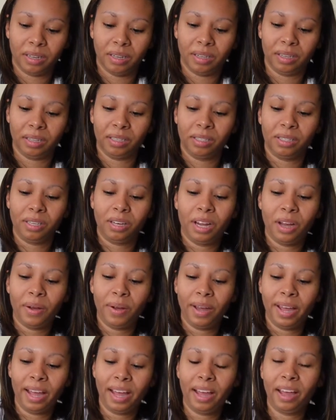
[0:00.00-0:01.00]
So now I
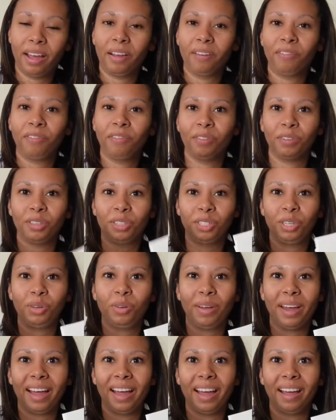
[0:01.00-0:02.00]
have
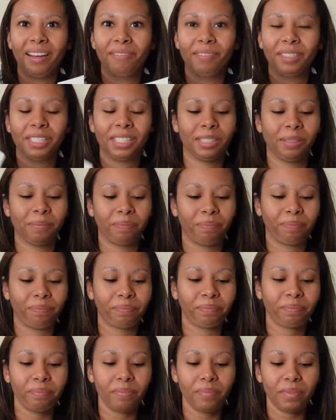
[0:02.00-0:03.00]
2 halves.
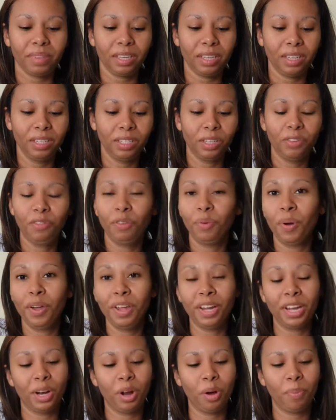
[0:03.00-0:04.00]
So if you want,
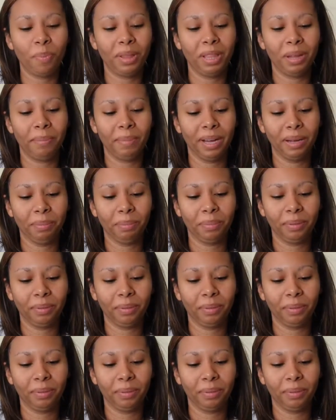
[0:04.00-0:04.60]
you can open them up.